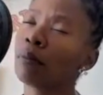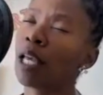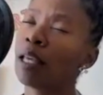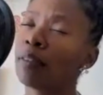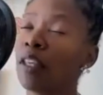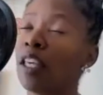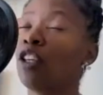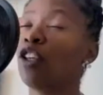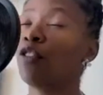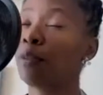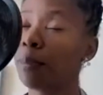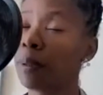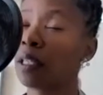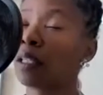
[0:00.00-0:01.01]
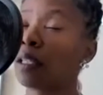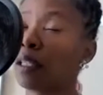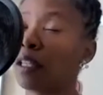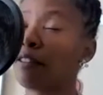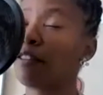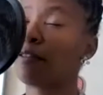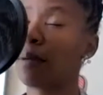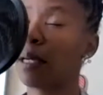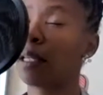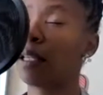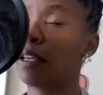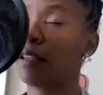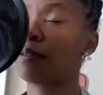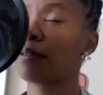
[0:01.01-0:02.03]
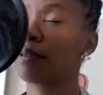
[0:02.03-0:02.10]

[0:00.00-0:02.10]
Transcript: I thank you for being the love of my life,